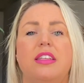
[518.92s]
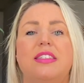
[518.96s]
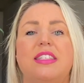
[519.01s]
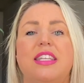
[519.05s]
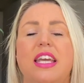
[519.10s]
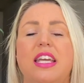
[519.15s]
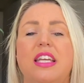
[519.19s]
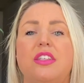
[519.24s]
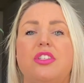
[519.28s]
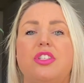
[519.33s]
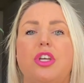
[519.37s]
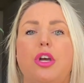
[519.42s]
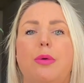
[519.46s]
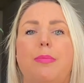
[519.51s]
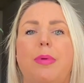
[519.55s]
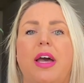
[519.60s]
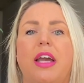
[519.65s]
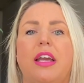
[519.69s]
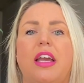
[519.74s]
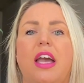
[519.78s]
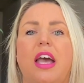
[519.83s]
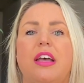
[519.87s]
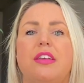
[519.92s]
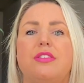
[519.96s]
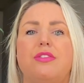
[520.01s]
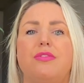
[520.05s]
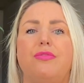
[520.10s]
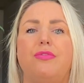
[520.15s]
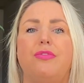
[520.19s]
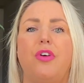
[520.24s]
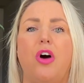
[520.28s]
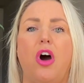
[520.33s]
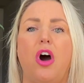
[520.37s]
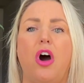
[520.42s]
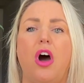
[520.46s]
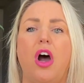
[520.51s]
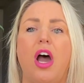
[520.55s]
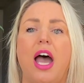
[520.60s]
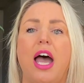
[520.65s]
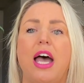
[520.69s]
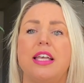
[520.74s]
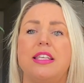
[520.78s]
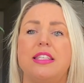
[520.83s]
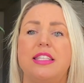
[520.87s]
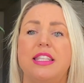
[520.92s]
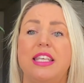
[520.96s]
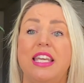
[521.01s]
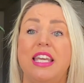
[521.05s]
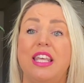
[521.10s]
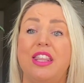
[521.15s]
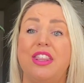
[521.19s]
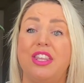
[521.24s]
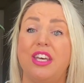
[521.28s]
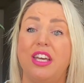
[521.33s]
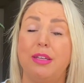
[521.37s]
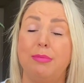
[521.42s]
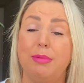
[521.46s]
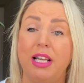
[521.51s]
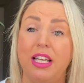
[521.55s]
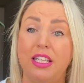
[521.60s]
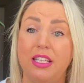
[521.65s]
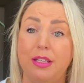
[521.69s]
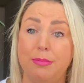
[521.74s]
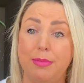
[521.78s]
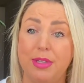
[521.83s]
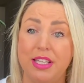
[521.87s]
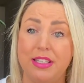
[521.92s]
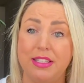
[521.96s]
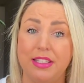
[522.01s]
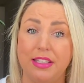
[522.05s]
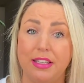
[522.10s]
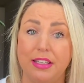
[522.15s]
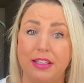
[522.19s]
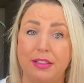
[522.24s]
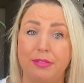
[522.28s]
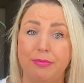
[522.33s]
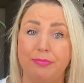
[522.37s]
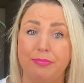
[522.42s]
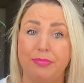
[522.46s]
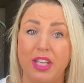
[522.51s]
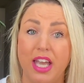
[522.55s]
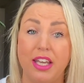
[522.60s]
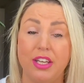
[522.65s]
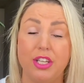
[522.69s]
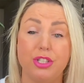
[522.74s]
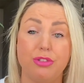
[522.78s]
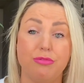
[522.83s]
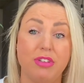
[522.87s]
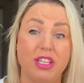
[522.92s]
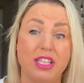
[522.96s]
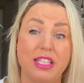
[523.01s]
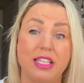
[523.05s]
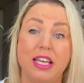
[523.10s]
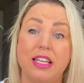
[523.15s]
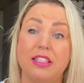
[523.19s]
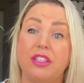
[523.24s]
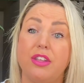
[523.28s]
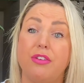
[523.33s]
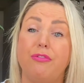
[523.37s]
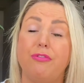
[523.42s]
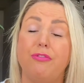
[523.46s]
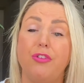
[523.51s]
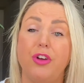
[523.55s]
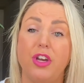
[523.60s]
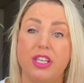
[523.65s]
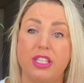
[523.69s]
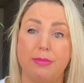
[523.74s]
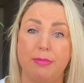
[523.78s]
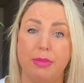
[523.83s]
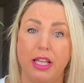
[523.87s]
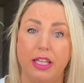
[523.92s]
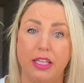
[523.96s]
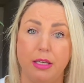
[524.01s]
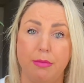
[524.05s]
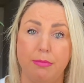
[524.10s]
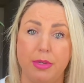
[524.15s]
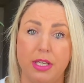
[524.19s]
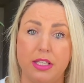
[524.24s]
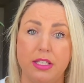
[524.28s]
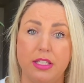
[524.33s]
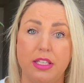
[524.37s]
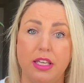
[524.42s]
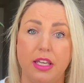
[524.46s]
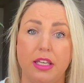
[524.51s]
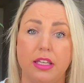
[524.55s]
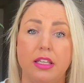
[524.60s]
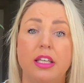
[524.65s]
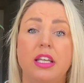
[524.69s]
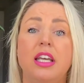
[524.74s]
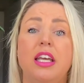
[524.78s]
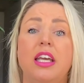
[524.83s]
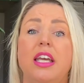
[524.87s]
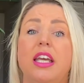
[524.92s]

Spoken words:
Dates go back as far as the 3rd millennium BCE and as recent as the 1st millennium BCE.